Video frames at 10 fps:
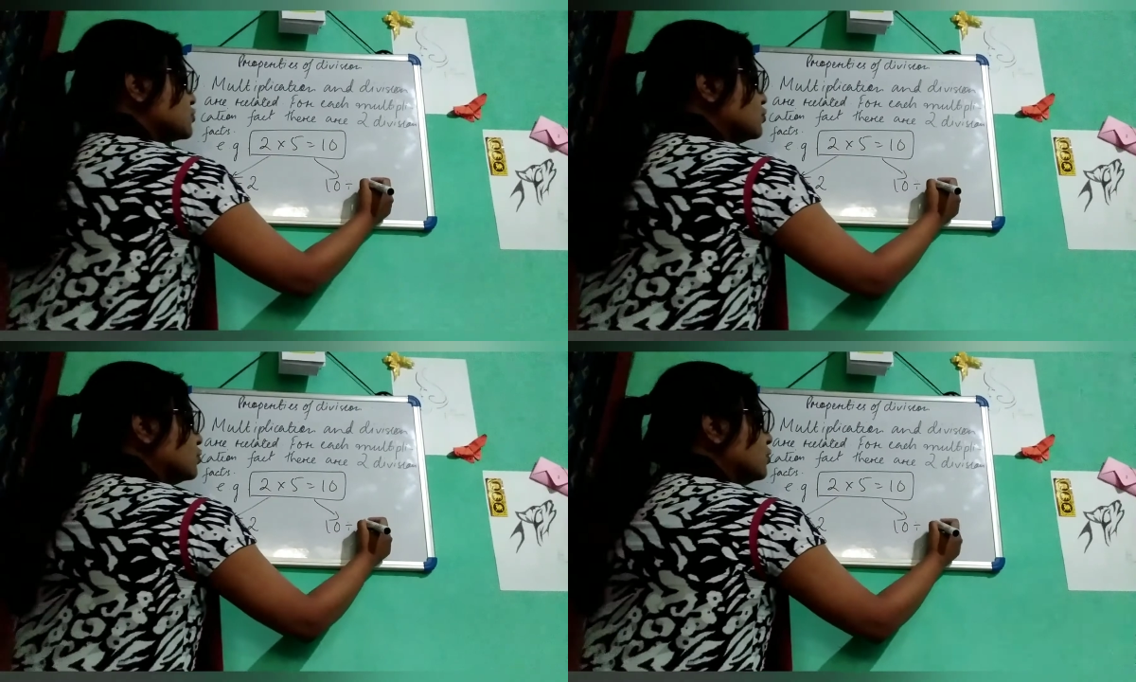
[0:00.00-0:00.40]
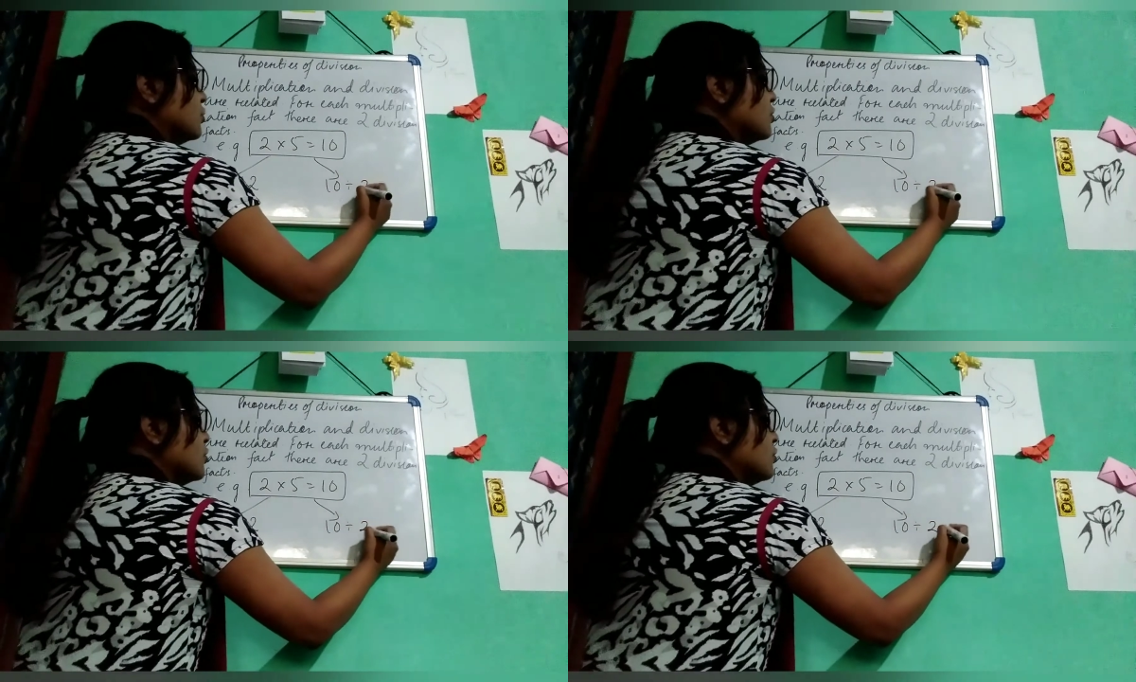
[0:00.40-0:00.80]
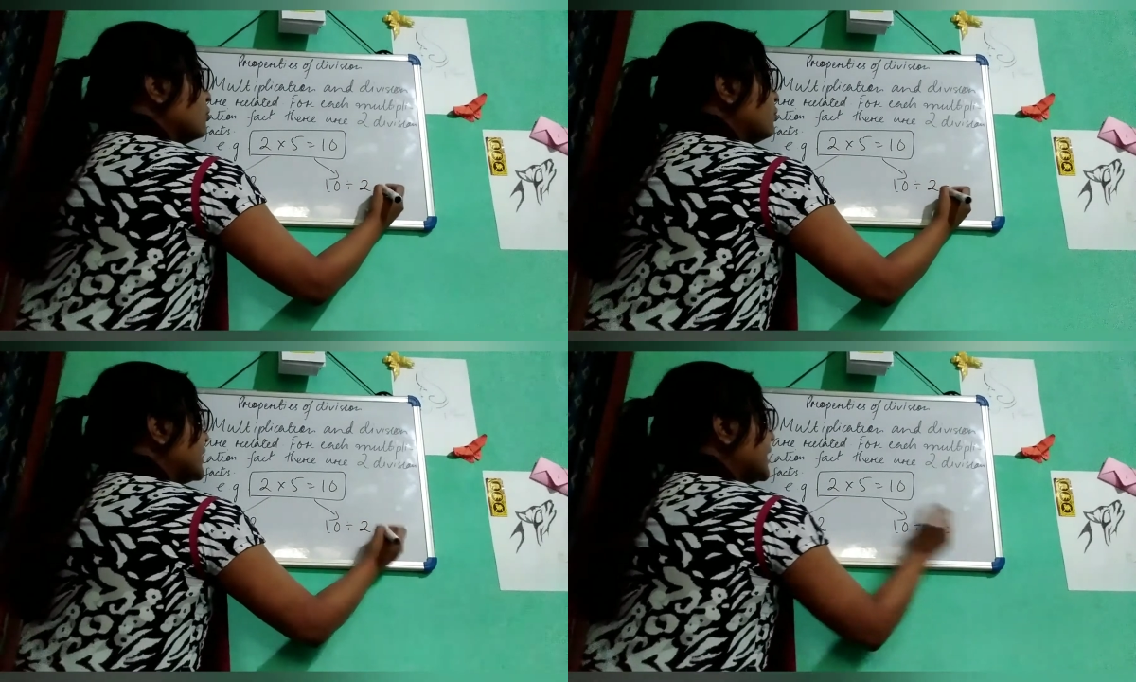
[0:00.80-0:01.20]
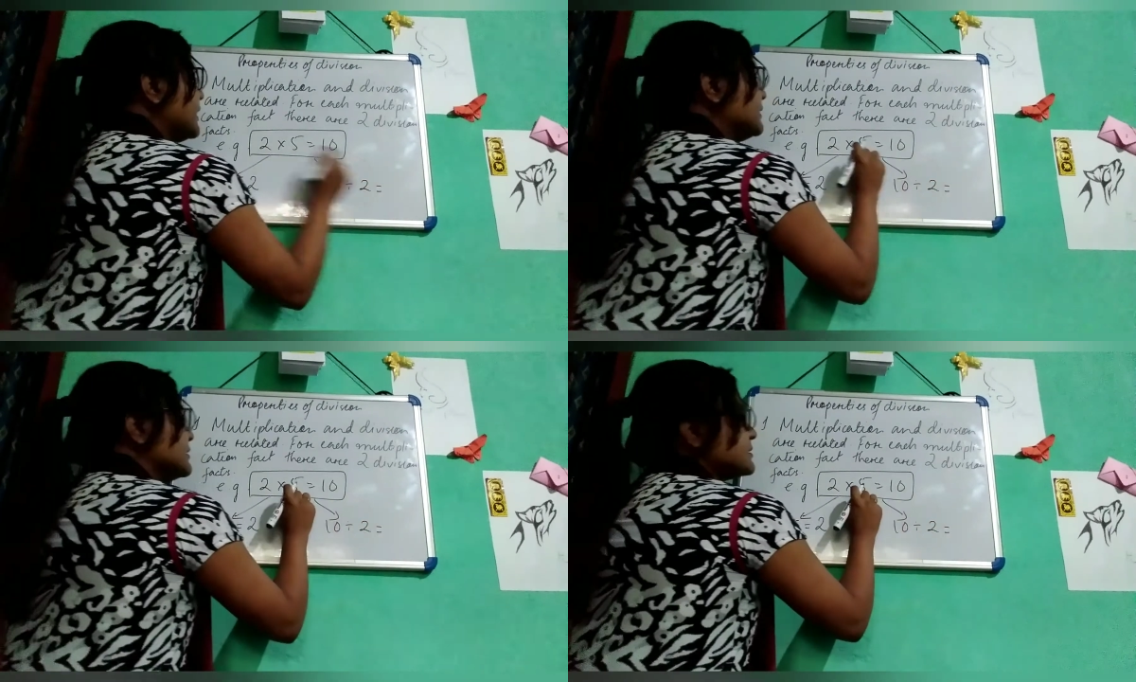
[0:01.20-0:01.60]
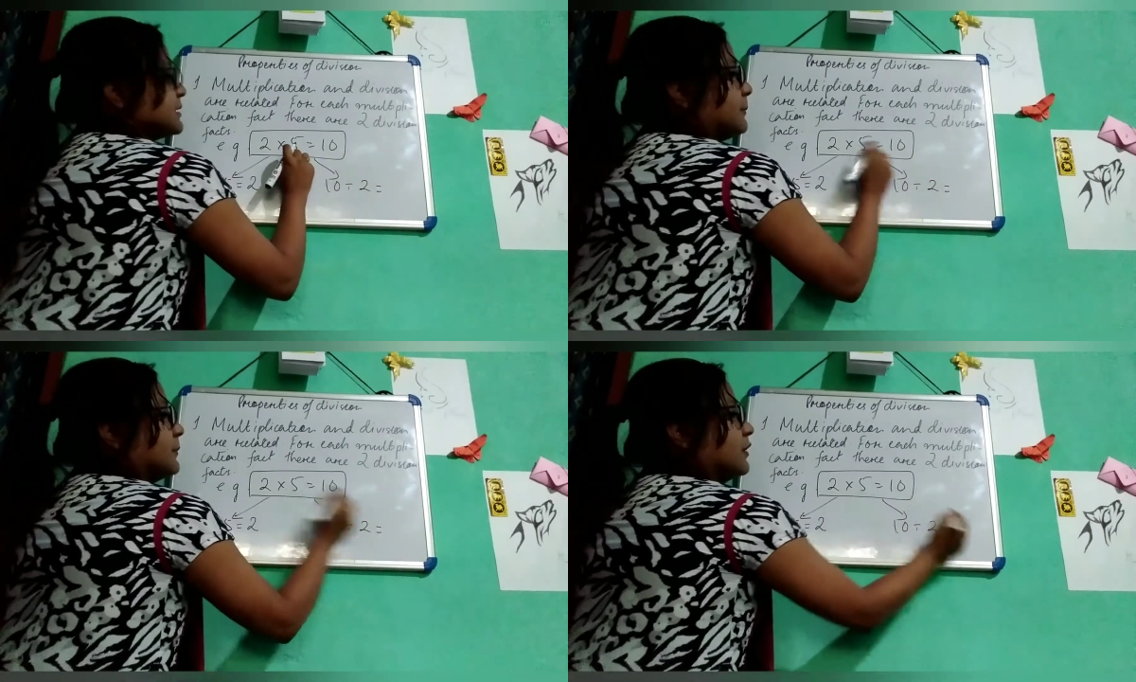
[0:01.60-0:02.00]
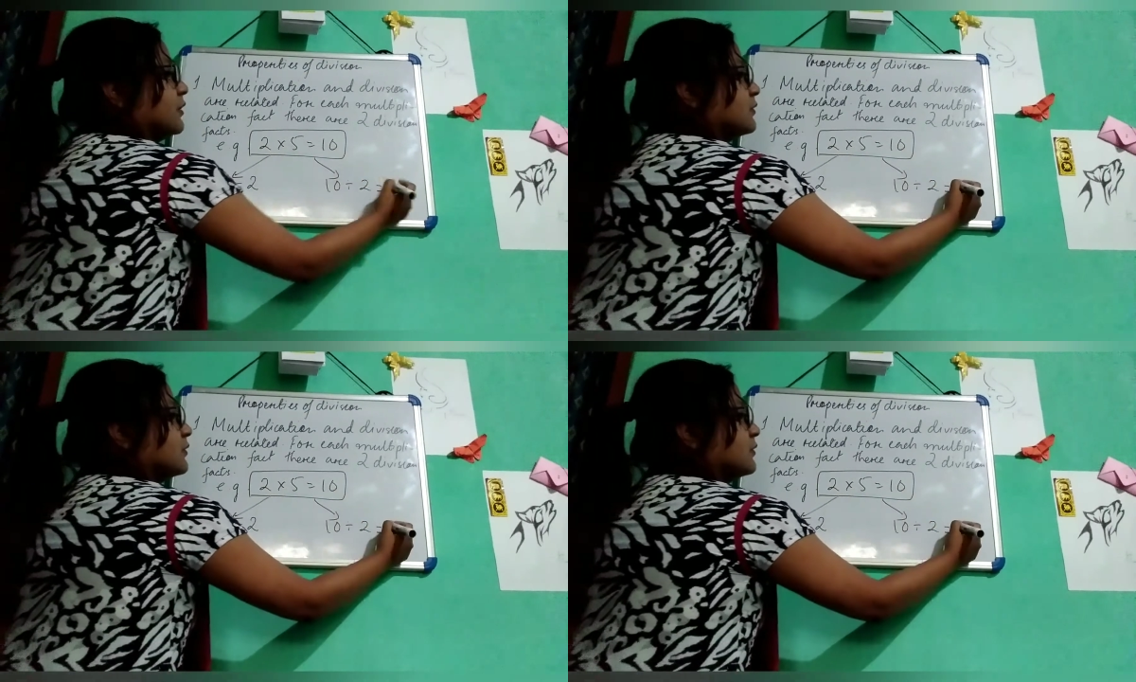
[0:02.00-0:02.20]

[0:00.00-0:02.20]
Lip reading: 2, we get this number.